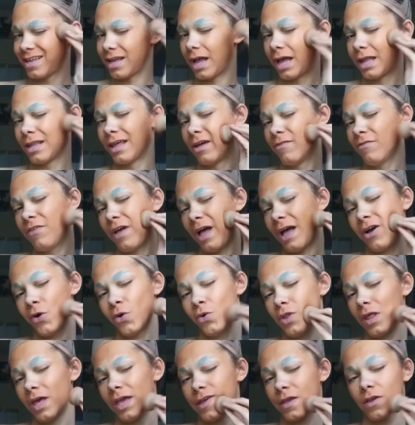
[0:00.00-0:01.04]
I love how
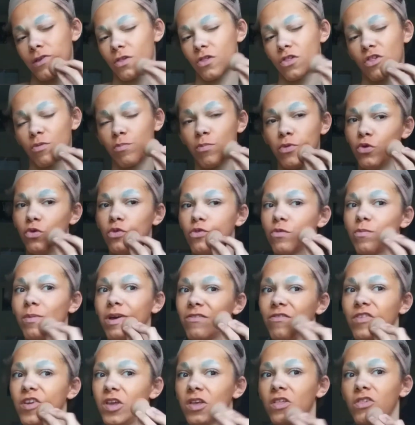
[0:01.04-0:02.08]
like smooth my
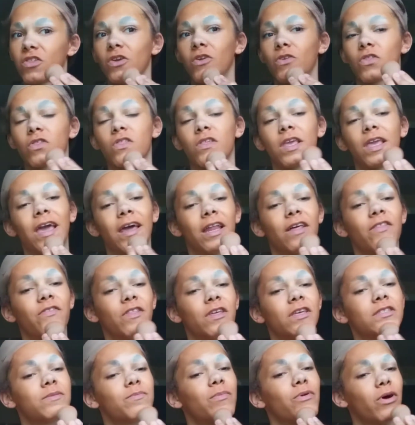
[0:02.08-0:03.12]
face starts to get at
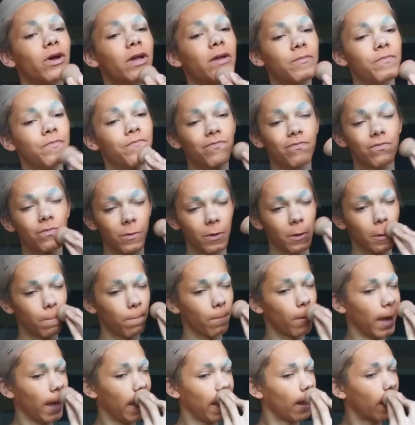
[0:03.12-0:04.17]
this point.
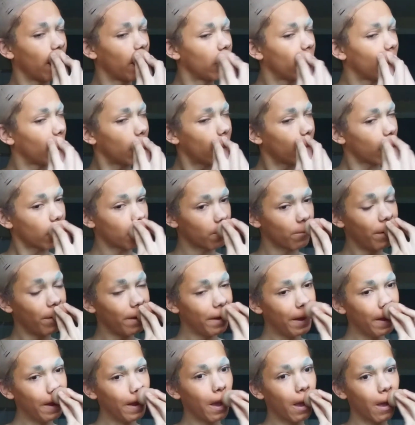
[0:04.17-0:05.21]
And
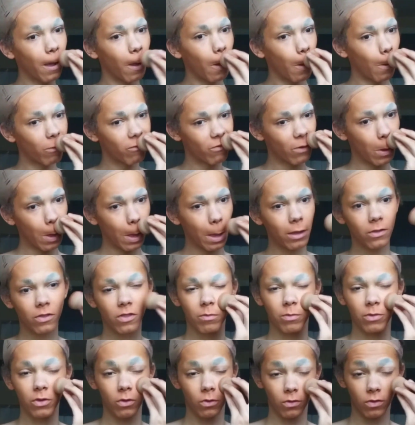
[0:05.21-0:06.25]
speaking of
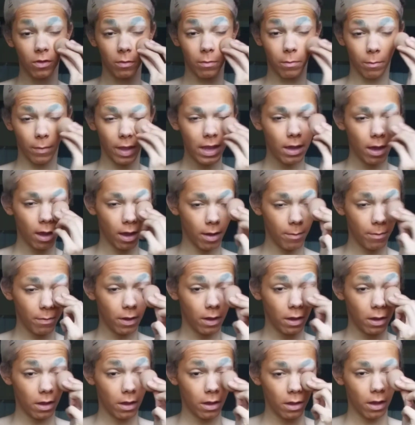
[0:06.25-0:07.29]
smooth makeup,
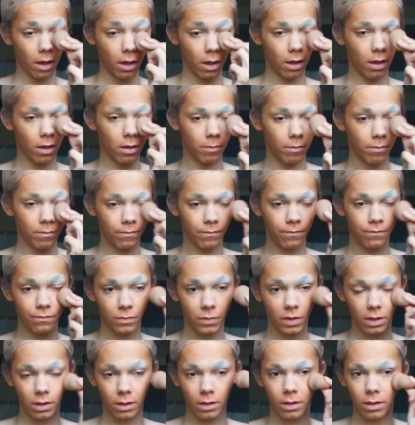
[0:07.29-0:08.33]

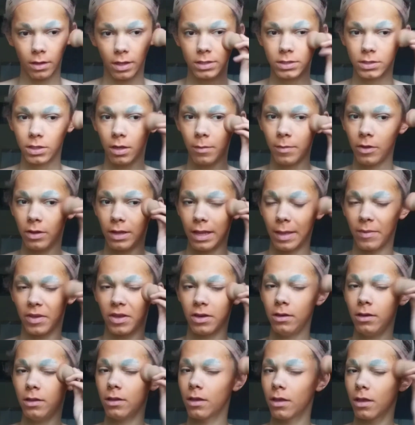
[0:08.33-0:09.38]
let's talk about
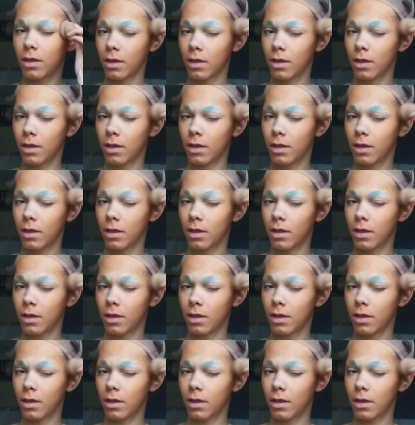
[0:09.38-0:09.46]
Lemon.